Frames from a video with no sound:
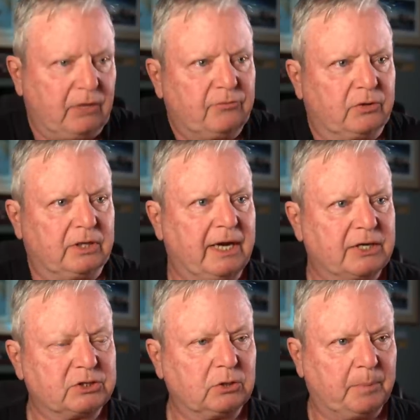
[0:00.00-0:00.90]
for the
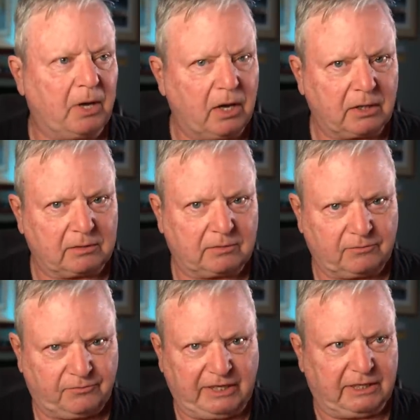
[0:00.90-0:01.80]
national park
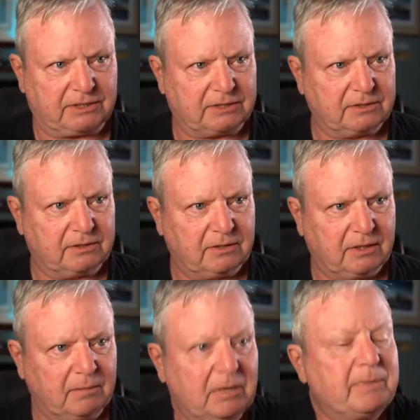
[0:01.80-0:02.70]
fees,
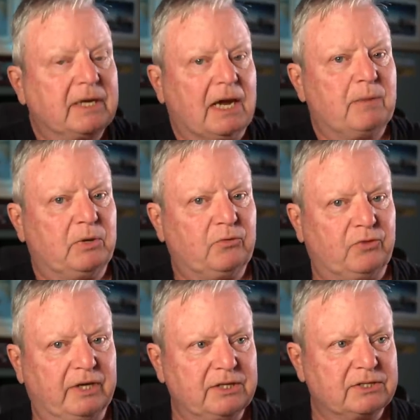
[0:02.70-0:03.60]
maybe camping
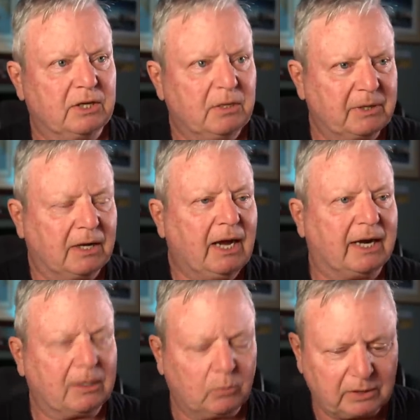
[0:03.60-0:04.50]
fees. But
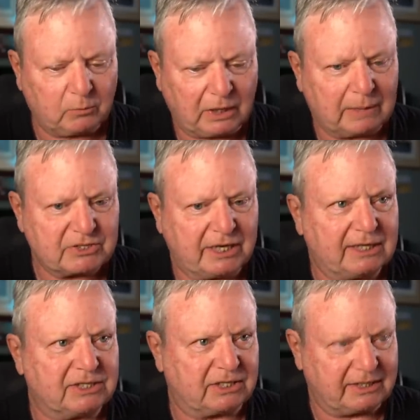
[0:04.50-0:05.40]
what I'm saying
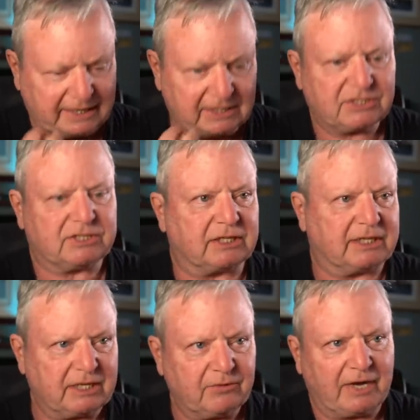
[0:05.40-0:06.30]
is that this is a
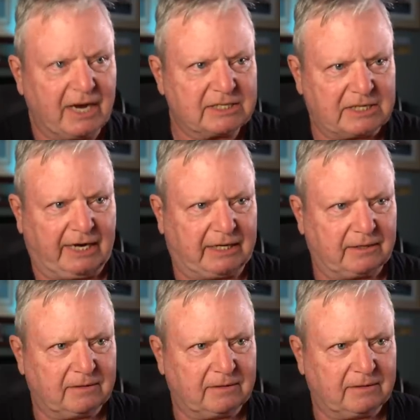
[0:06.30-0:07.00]
give and take.